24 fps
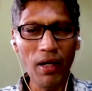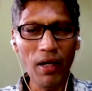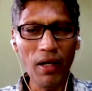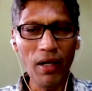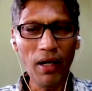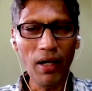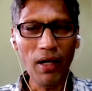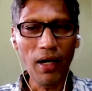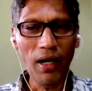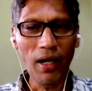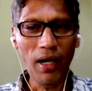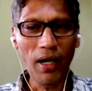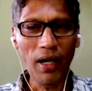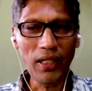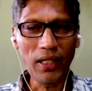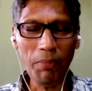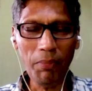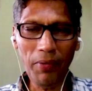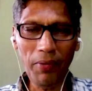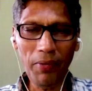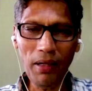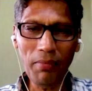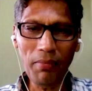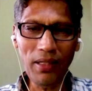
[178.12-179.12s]
And typical
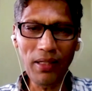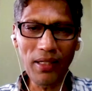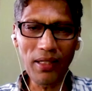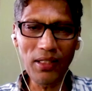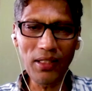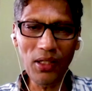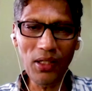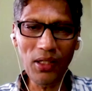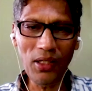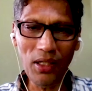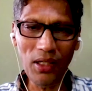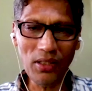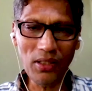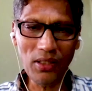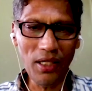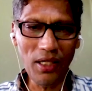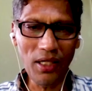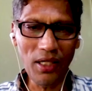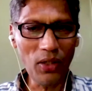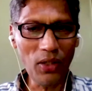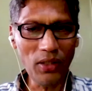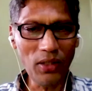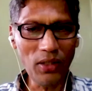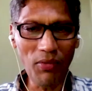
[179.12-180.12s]
madrasa
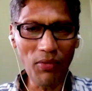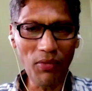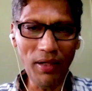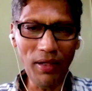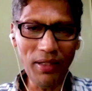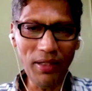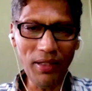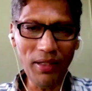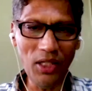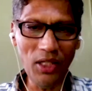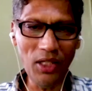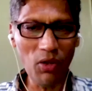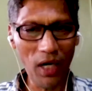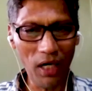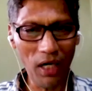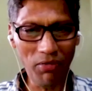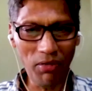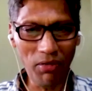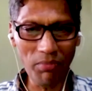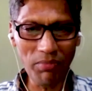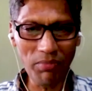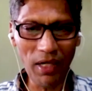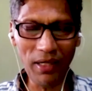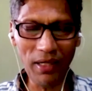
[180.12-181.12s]
education will teach you right
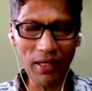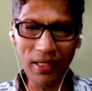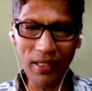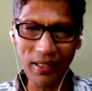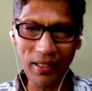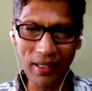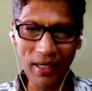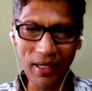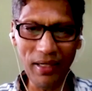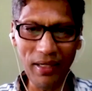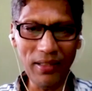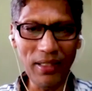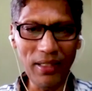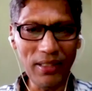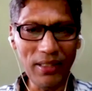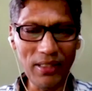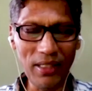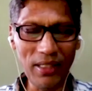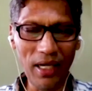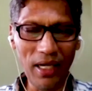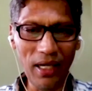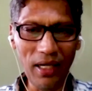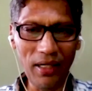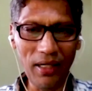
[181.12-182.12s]
from that day till this
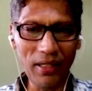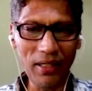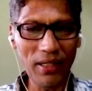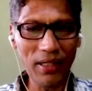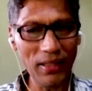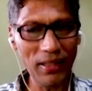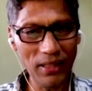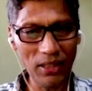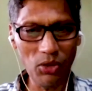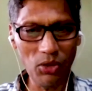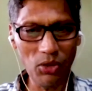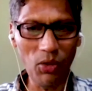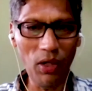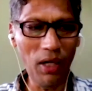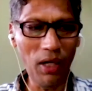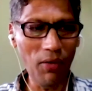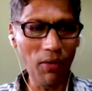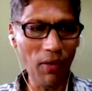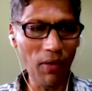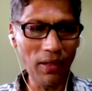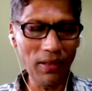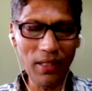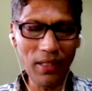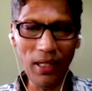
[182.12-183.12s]
day, teaches only
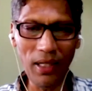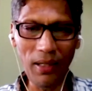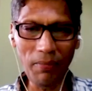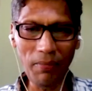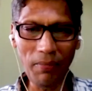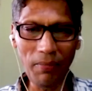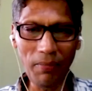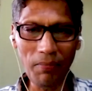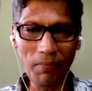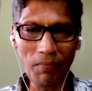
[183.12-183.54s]
one thing.